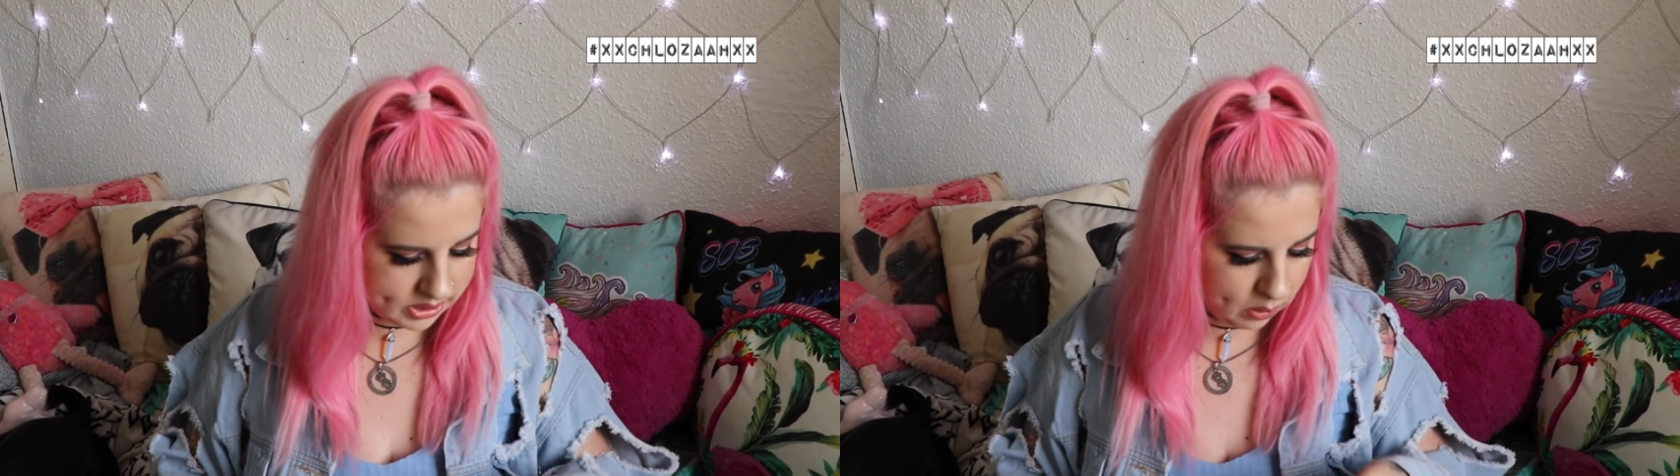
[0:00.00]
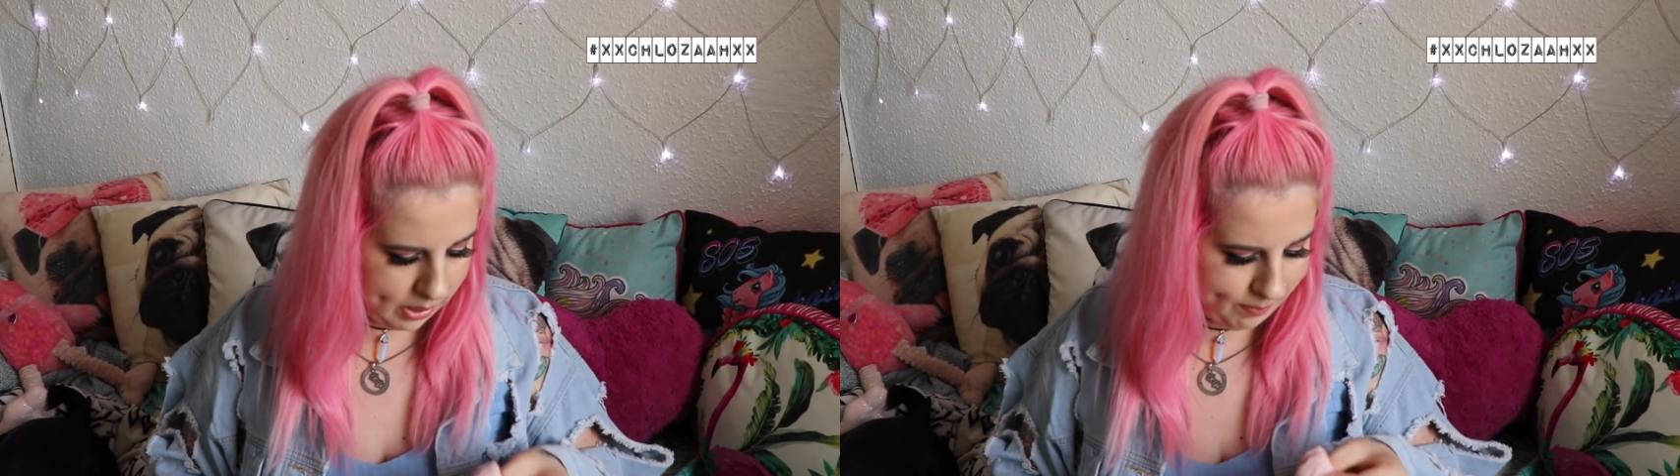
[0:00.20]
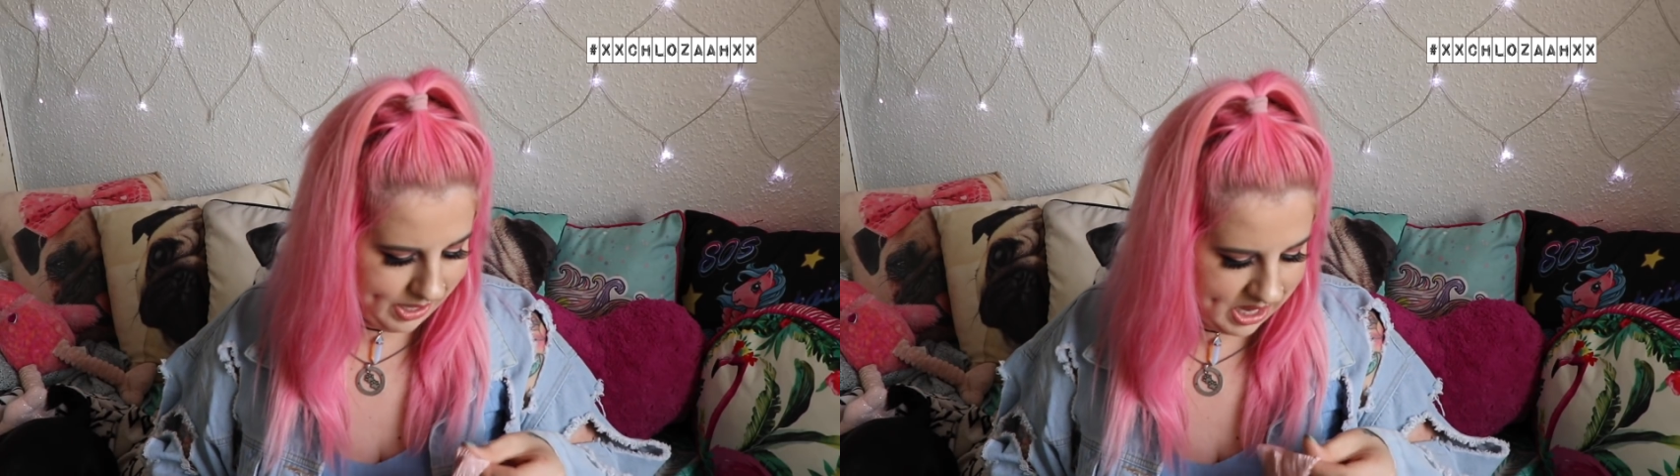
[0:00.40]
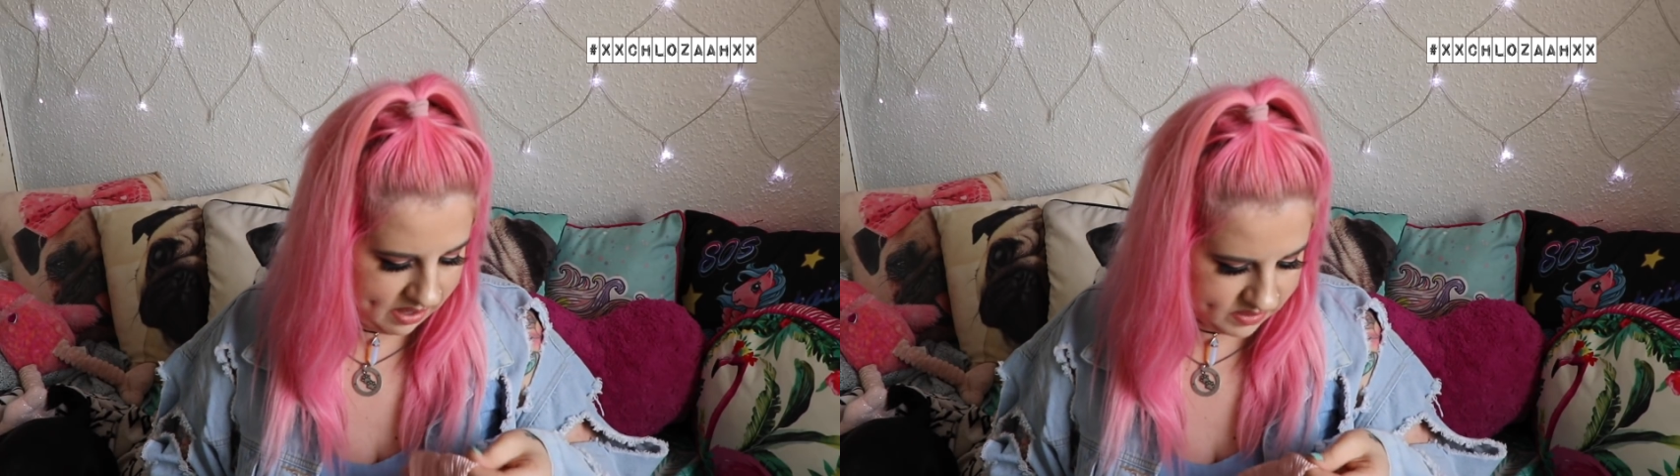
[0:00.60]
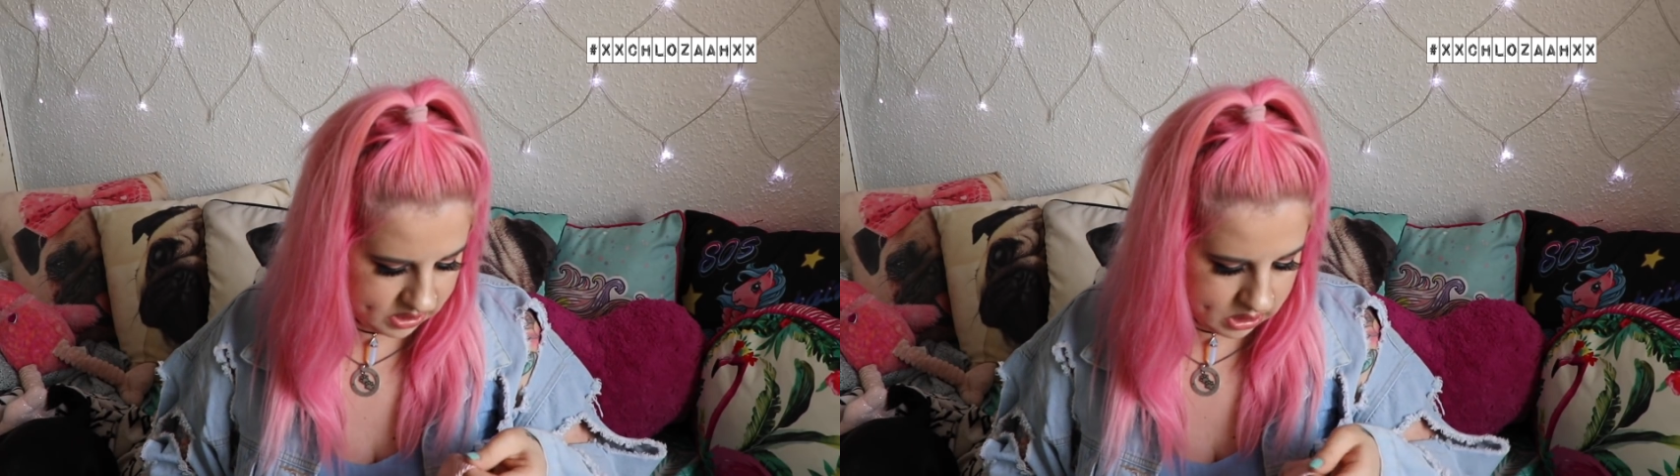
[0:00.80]
so I might
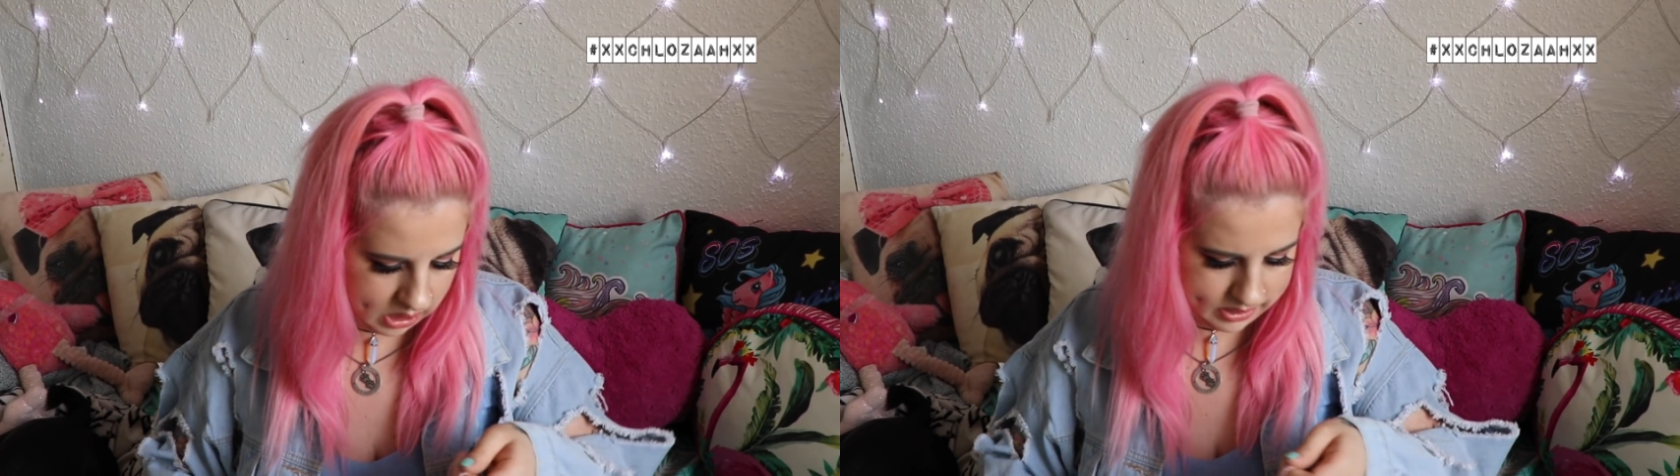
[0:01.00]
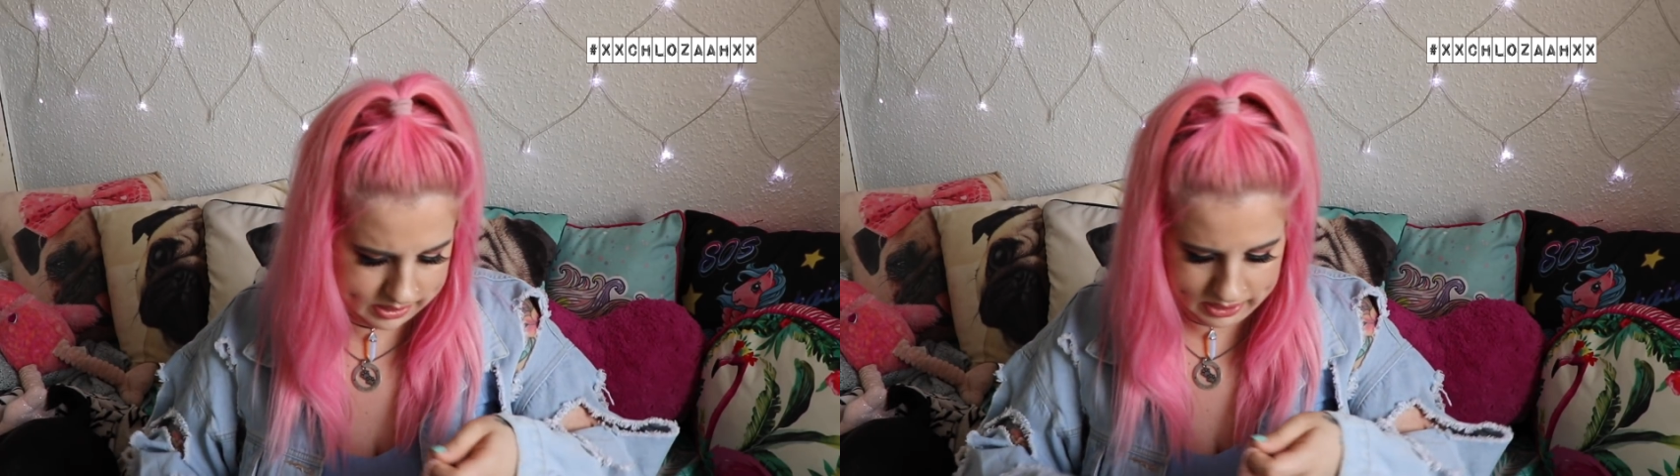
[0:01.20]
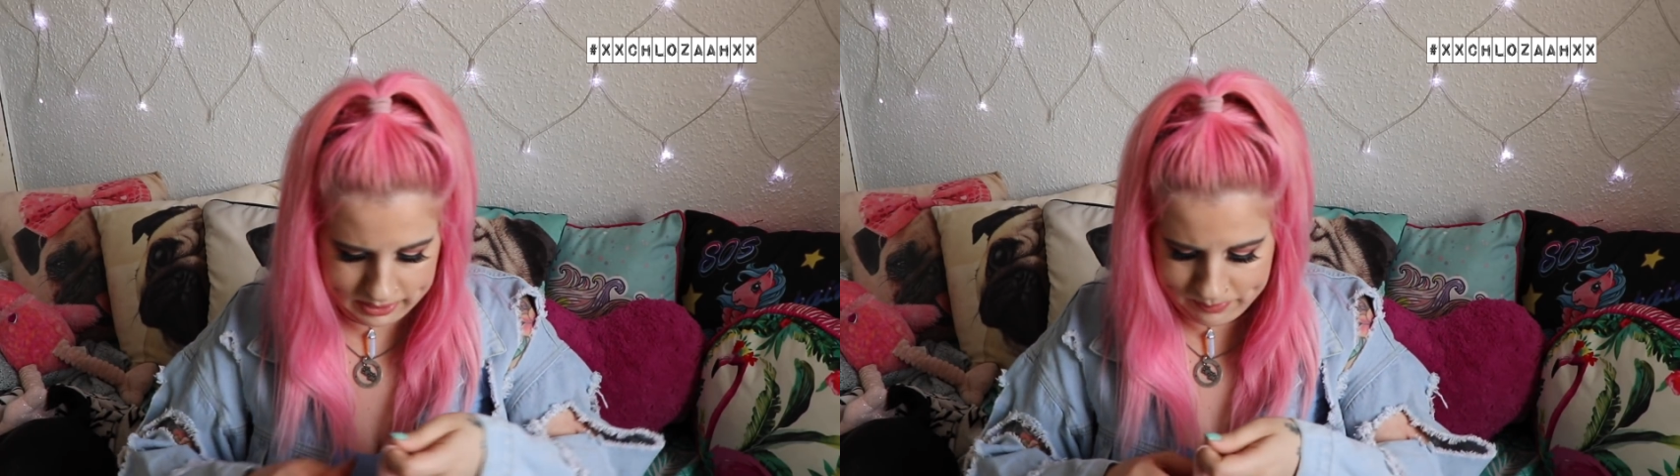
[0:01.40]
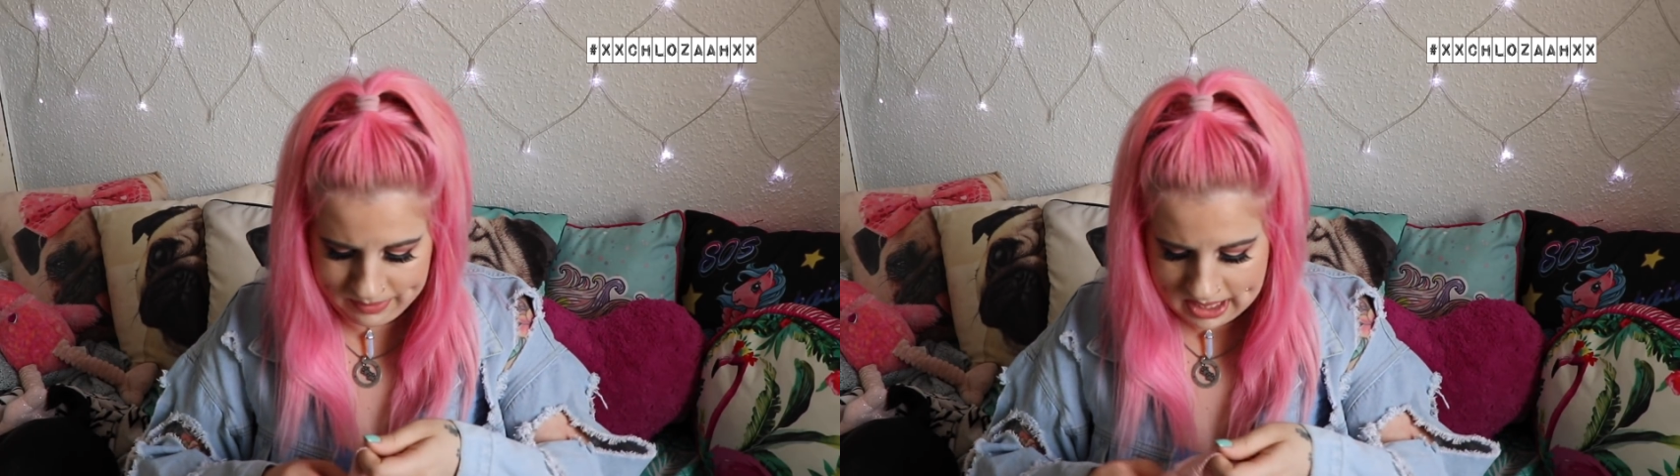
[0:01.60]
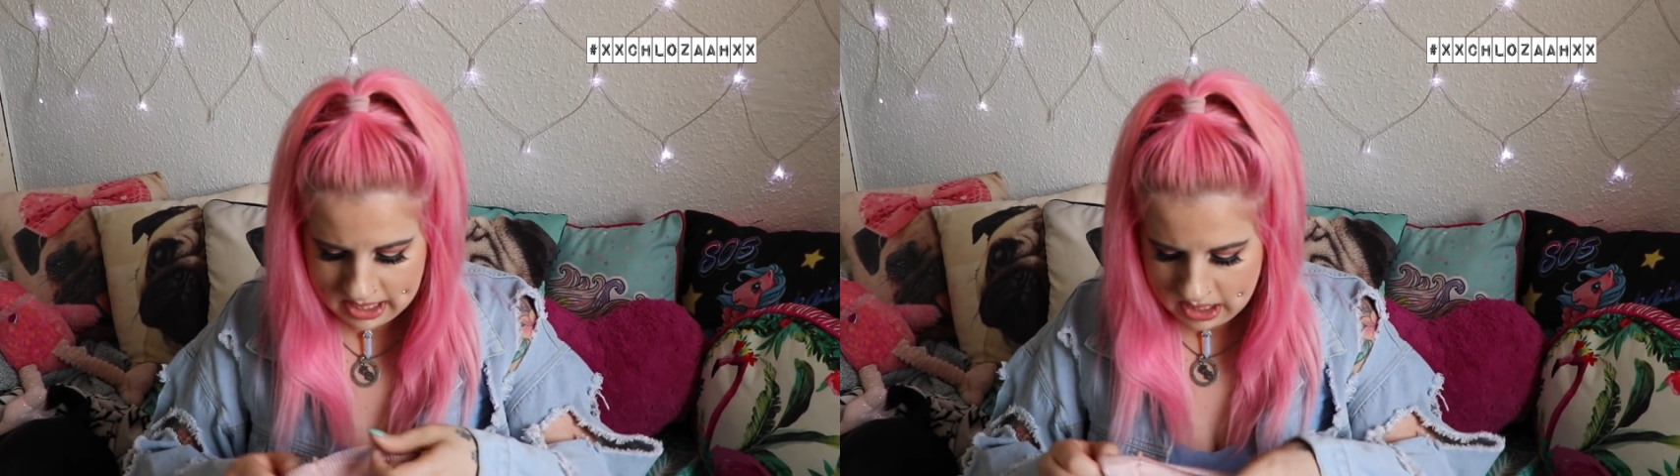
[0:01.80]
have to cut them.